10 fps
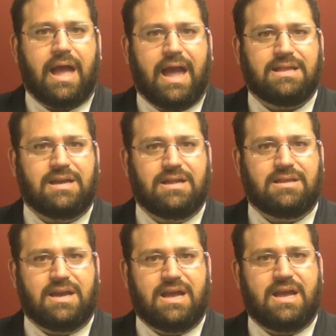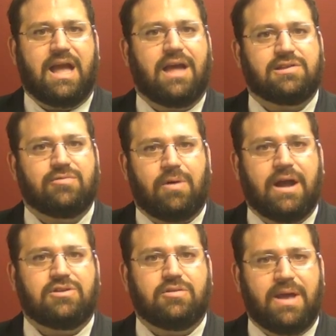AT&T has the
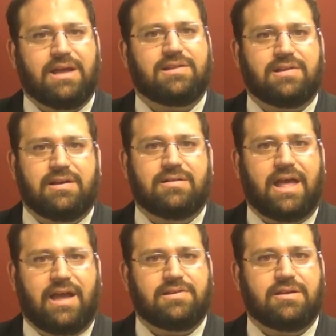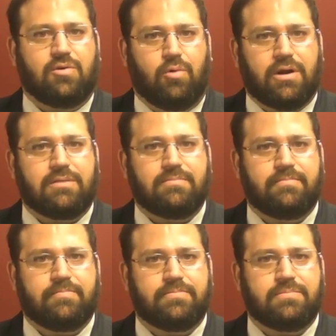right to make its legal case in court.
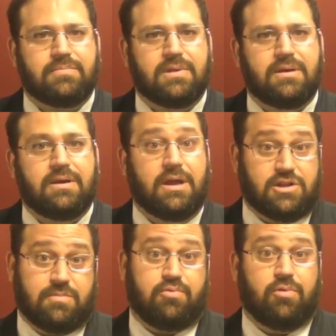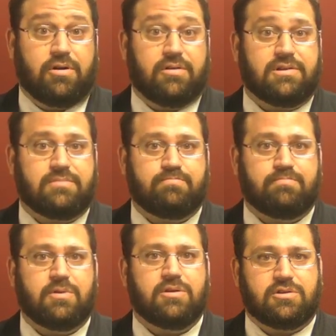Its supporters
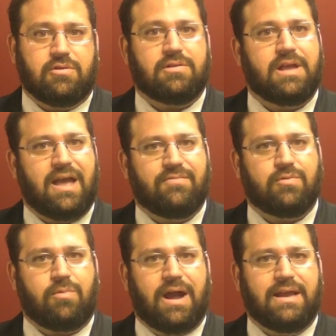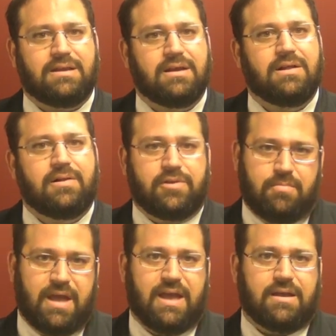certainly have the right to
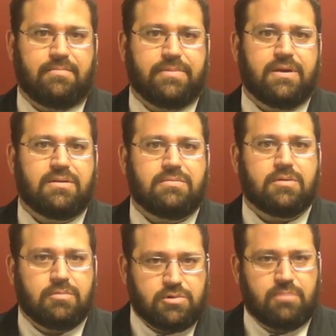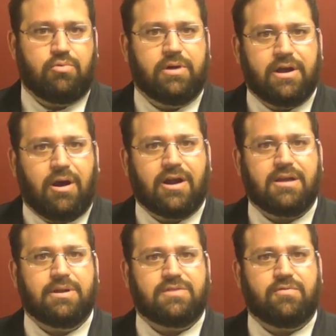make supporting
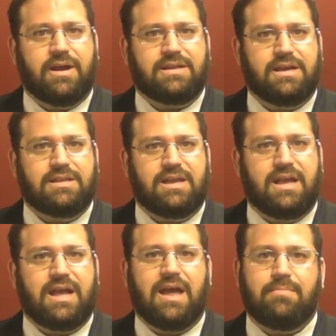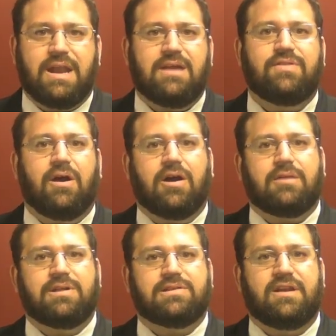arguments for AT&T and many of the
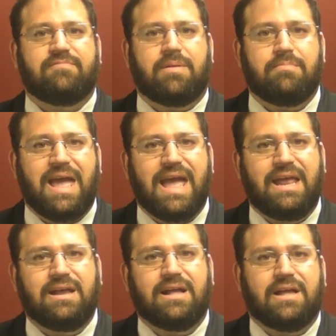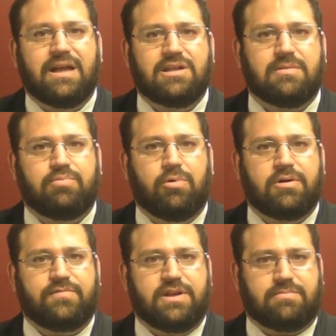arguments that have been made in support
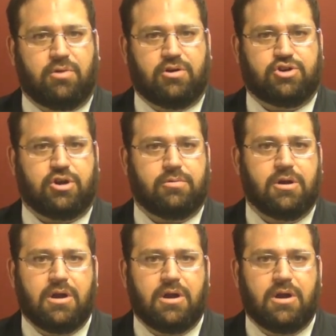of this merger